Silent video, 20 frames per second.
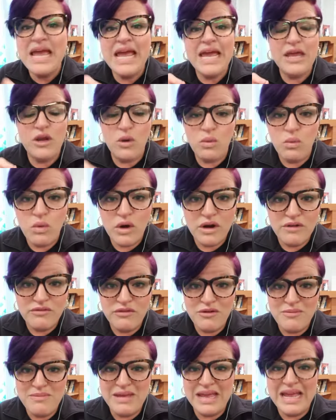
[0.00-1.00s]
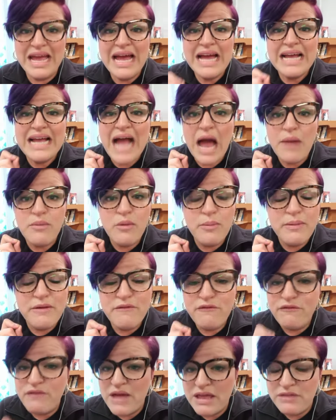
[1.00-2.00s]
it'll work for me. God will be
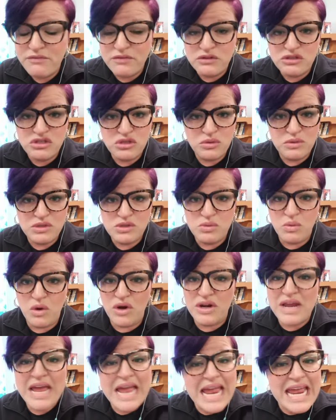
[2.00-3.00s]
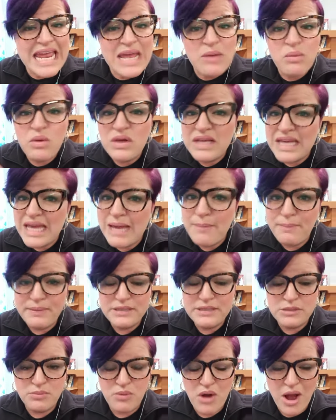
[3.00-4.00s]
faithful to his word. He will keep
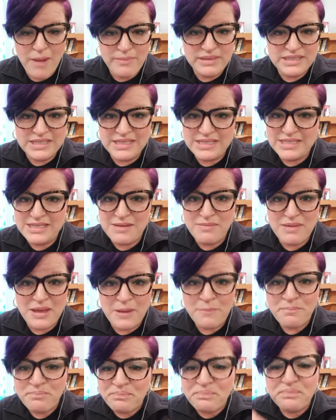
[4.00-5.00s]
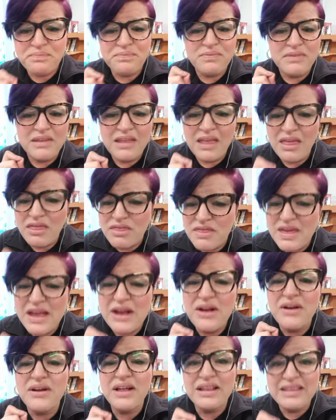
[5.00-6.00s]
his promises to me.
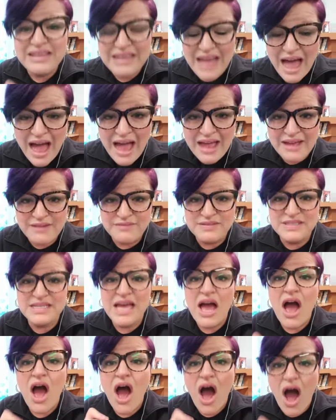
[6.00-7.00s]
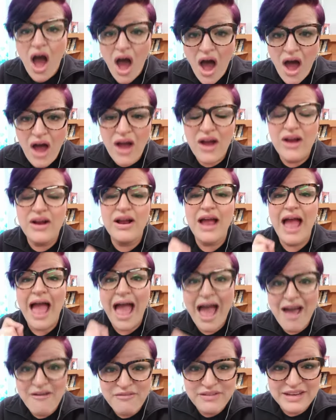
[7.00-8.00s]
Their lives are
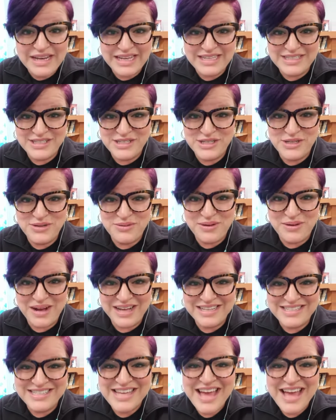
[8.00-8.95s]
evidence to us